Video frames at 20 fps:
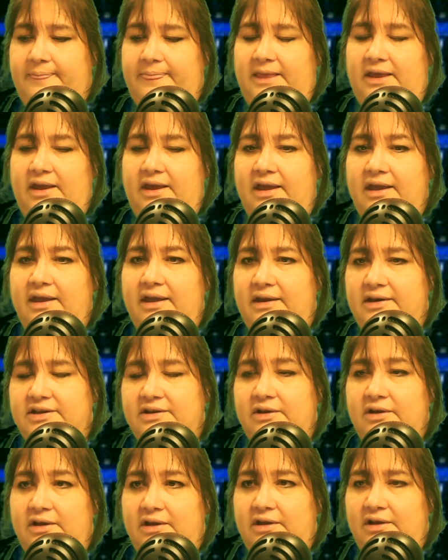And
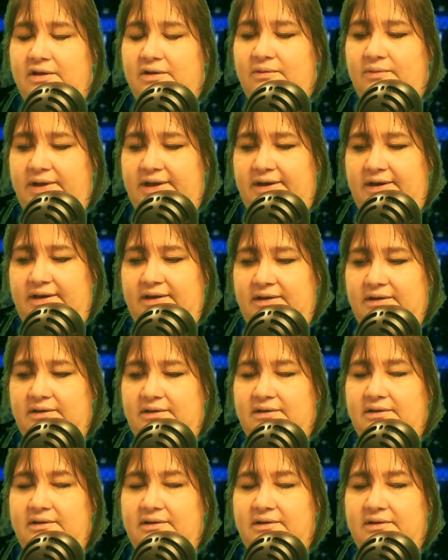we
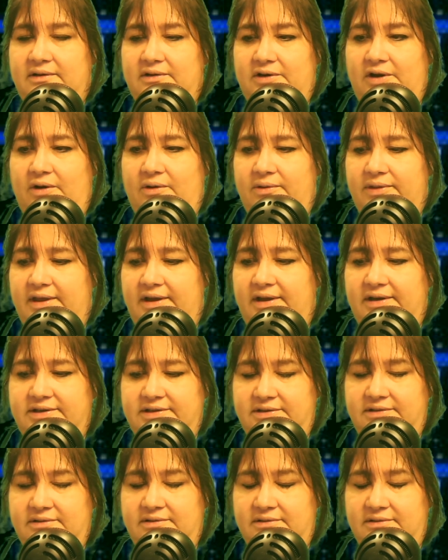know that